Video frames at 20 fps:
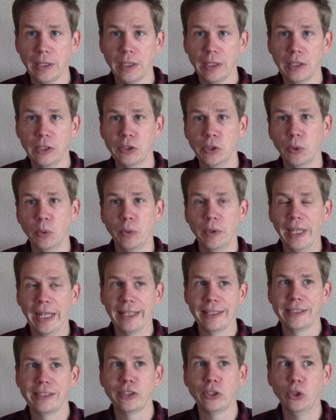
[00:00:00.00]
So
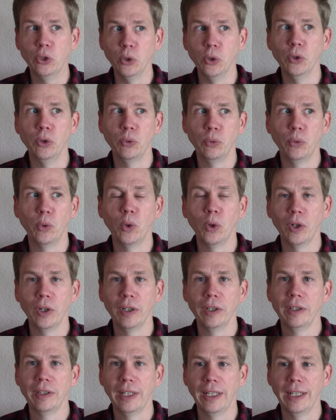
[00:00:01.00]
that's good
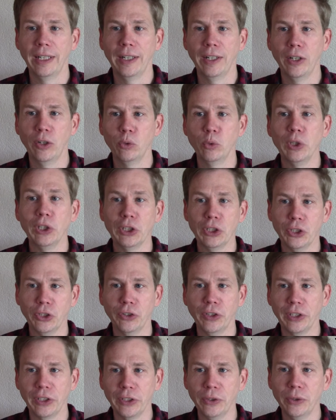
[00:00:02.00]
for
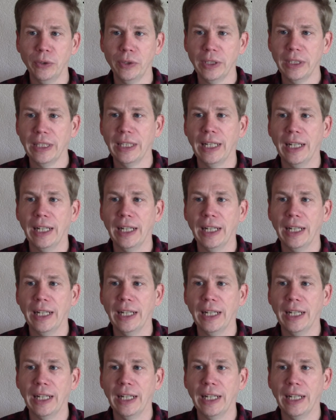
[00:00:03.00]
reassuring you.